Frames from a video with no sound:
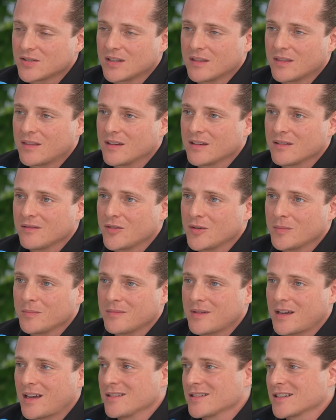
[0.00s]
you can think of
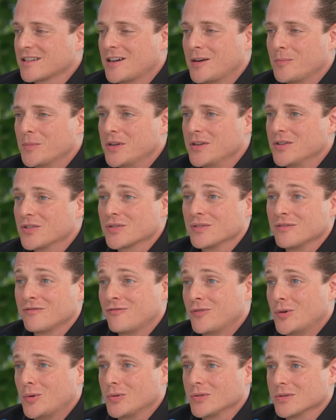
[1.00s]
them as a combination of
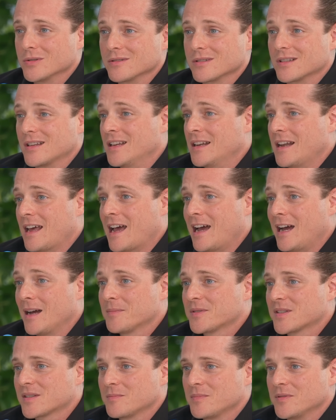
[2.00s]
folders and
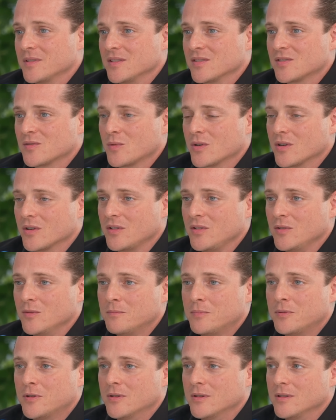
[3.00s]
apps, but it's where you
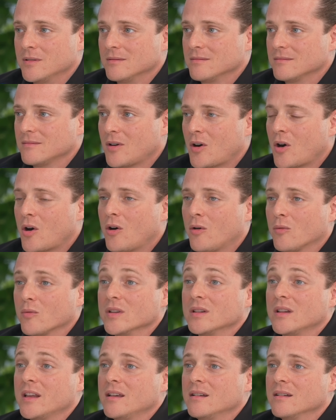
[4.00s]
put all
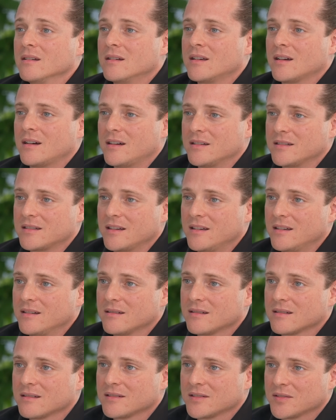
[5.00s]
related
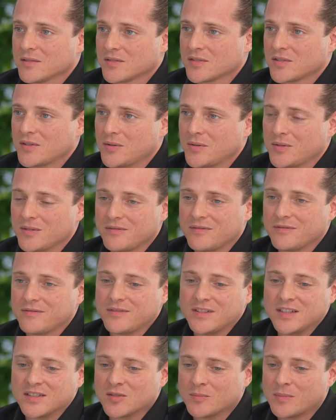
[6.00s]
content. So if
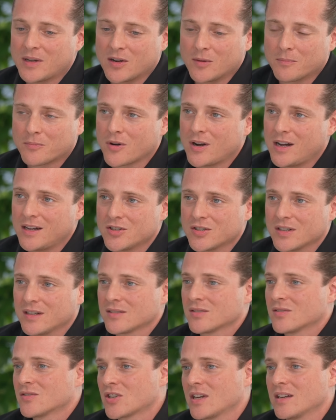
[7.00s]
it's about a
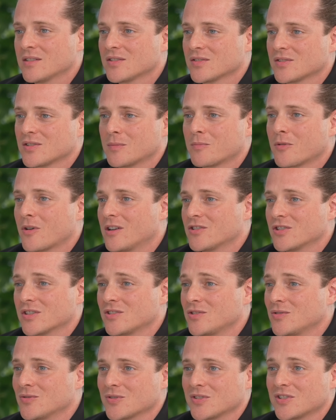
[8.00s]
project, chances are
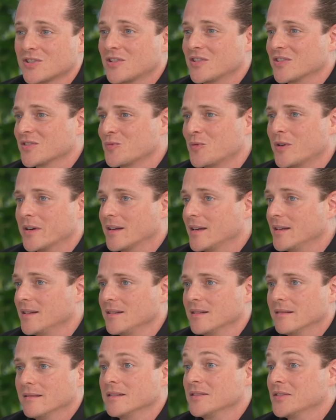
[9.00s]
projects usually start as one
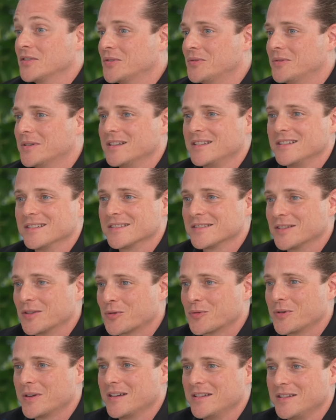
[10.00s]
idea, then two ideas, then
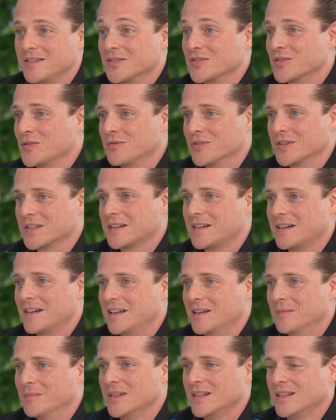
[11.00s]
three ideas over
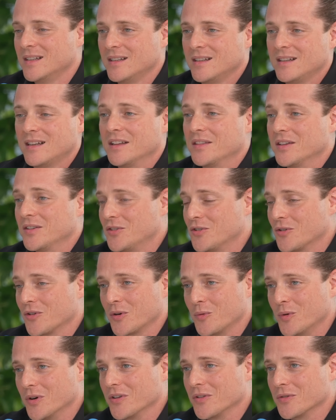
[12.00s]
time. And then
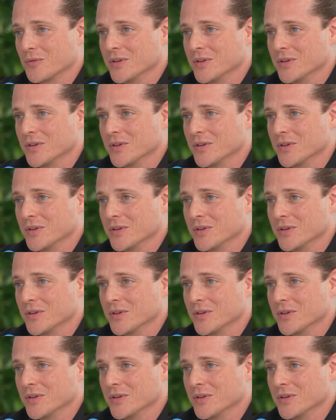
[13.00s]
during one of the